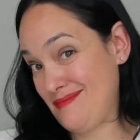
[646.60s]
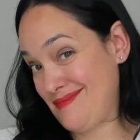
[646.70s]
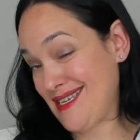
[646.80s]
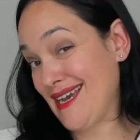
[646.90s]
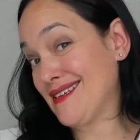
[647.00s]

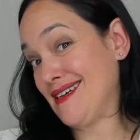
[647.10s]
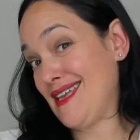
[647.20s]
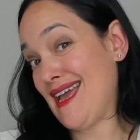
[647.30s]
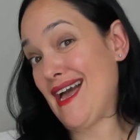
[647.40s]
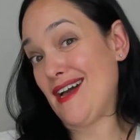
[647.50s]
technically
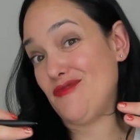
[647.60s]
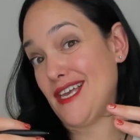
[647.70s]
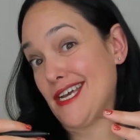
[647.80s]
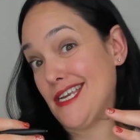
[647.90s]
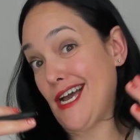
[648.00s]
have like
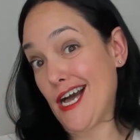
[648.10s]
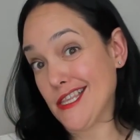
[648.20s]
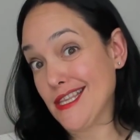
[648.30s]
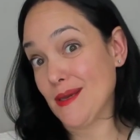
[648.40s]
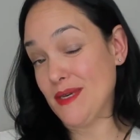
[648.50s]
an
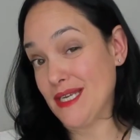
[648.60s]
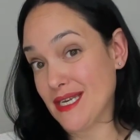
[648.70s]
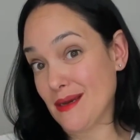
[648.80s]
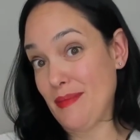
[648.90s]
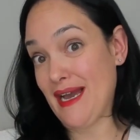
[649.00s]
unlimited
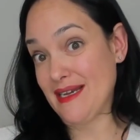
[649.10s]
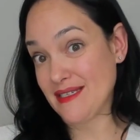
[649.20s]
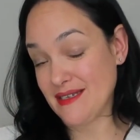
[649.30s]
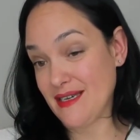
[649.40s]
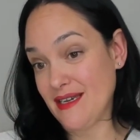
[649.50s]

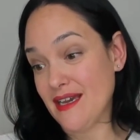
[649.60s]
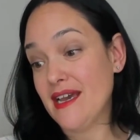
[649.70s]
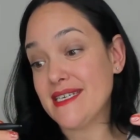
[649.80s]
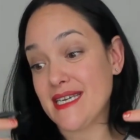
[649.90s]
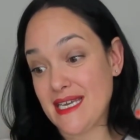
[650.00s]
capacity
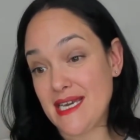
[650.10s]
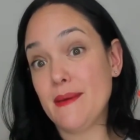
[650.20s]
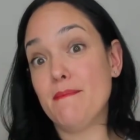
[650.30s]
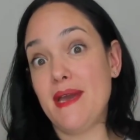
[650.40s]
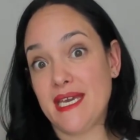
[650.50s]
to keep
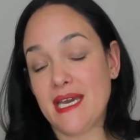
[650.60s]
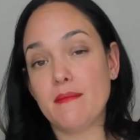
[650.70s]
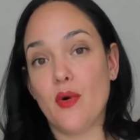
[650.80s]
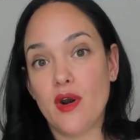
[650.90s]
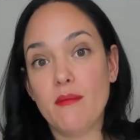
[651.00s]
making
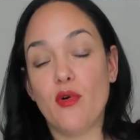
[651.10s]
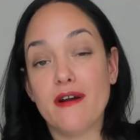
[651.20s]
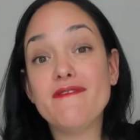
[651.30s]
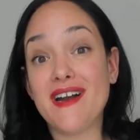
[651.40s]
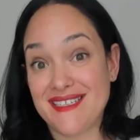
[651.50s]
more and more
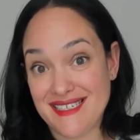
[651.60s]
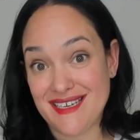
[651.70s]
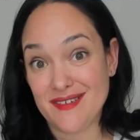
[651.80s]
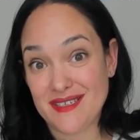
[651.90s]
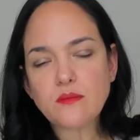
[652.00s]
fat
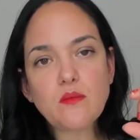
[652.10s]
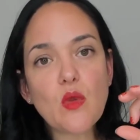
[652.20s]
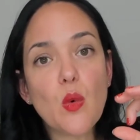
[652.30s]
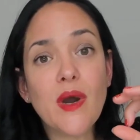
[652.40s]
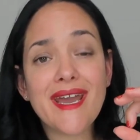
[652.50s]
cells.
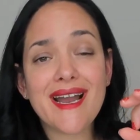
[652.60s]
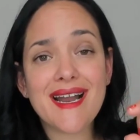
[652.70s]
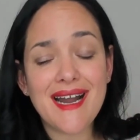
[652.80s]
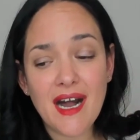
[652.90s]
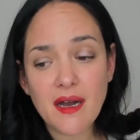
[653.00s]
When it
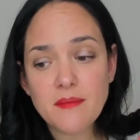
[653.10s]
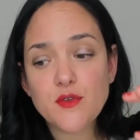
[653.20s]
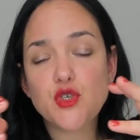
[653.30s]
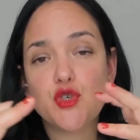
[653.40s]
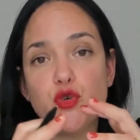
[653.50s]

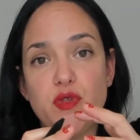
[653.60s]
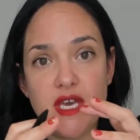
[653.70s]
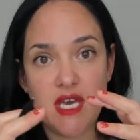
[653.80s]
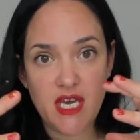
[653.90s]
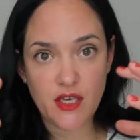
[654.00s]
comes to
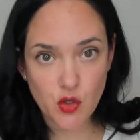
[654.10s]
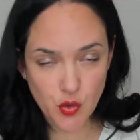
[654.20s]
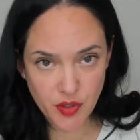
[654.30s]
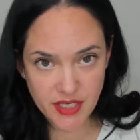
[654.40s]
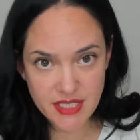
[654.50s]
the
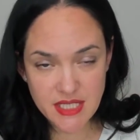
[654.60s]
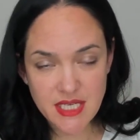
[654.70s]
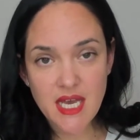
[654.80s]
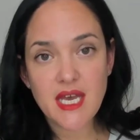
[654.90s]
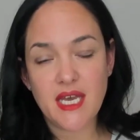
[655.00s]
increase
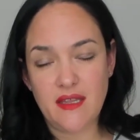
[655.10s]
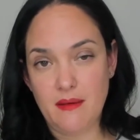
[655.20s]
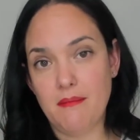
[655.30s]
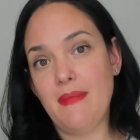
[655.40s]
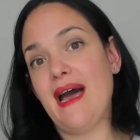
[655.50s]
in the
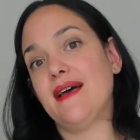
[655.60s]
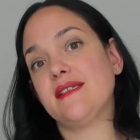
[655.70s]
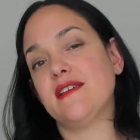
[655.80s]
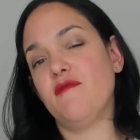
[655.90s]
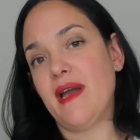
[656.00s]
mass
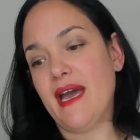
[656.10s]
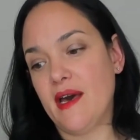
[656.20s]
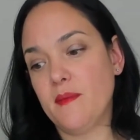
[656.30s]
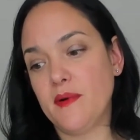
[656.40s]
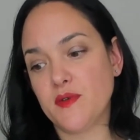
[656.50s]
of my
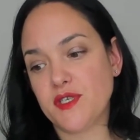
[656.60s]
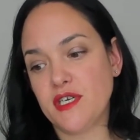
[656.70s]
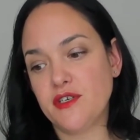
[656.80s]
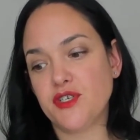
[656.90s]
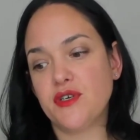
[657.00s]
adipose
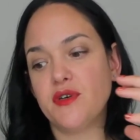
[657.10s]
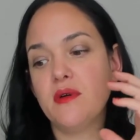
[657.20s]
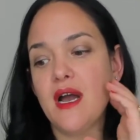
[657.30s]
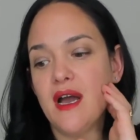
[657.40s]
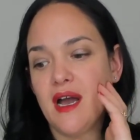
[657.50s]
tissue,
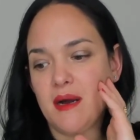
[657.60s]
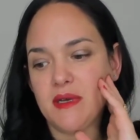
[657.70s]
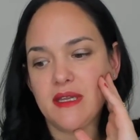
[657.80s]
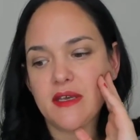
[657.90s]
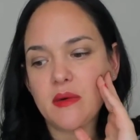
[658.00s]
I'm a
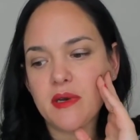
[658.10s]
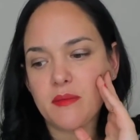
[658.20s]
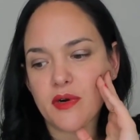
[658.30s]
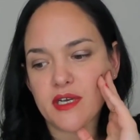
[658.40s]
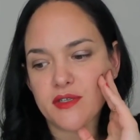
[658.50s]
little bit
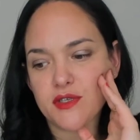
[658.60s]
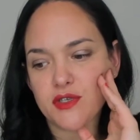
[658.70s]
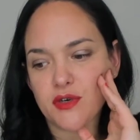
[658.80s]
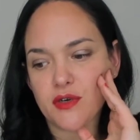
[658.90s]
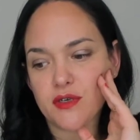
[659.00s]
more
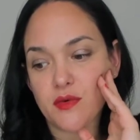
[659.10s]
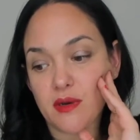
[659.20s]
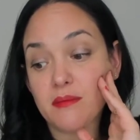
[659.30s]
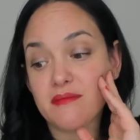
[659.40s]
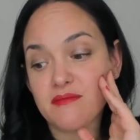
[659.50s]
concerned, or
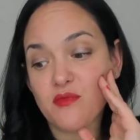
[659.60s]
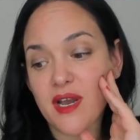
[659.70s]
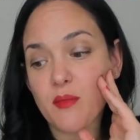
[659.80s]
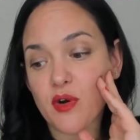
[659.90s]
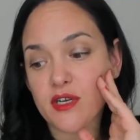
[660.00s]
I'm way
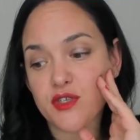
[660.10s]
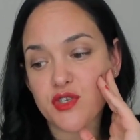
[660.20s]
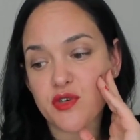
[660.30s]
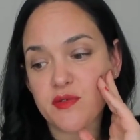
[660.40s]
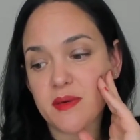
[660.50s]
more
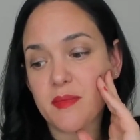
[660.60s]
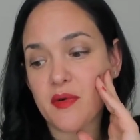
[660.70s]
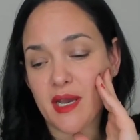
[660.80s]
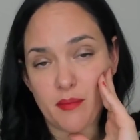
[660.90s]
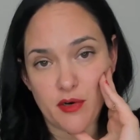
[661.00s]
concerned about
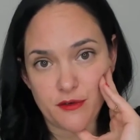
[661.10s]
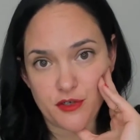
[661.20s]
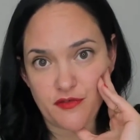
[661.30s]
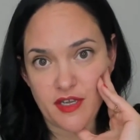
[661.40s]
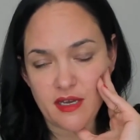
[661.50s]

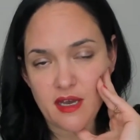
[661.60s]
hypertrophy,